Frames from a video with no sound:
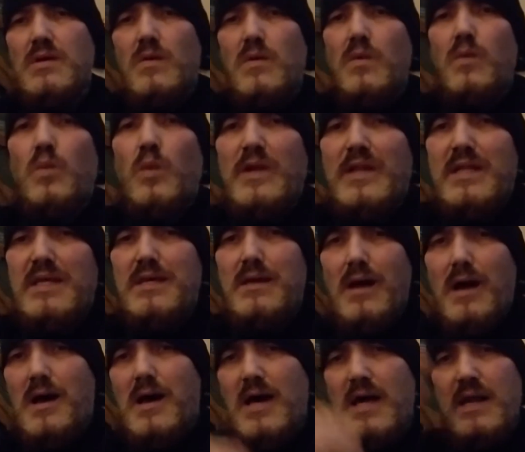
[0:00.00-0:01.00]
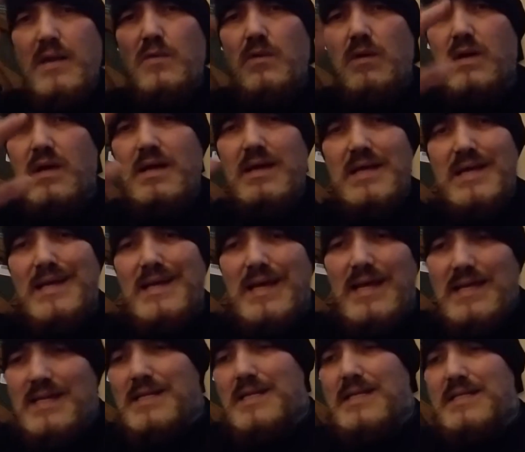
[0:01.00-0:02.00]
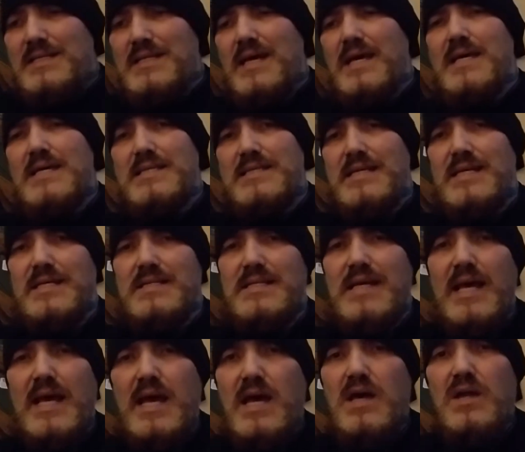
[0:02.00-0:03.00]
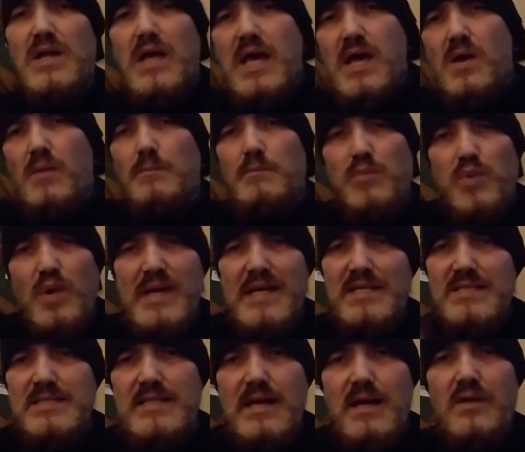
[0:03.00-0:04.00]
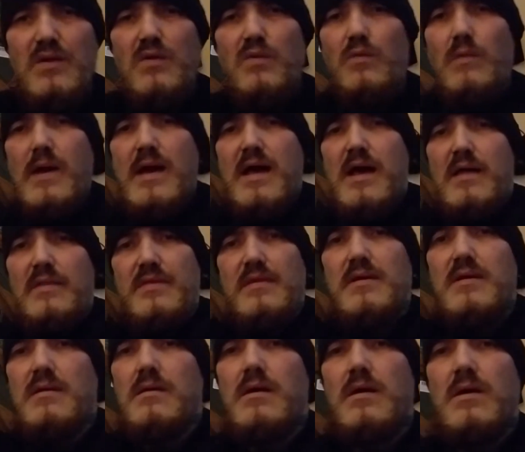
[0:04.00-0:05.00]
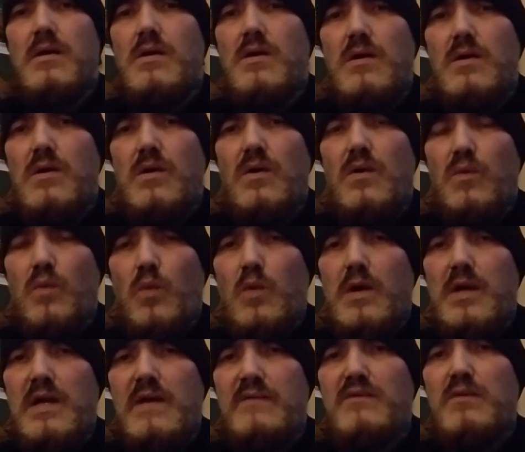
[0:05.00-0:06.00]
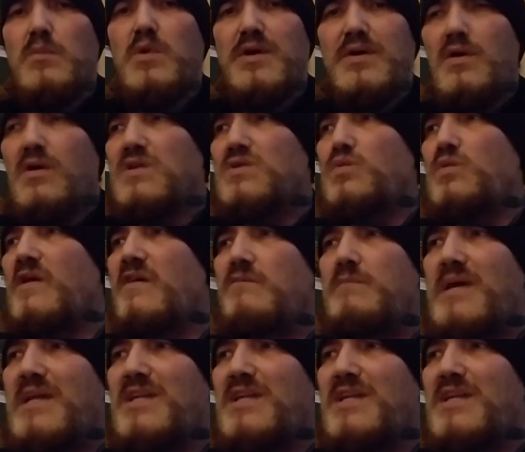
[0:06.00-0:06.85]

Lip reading: When God takes his hand and brings down the wrath or whatever, because we have been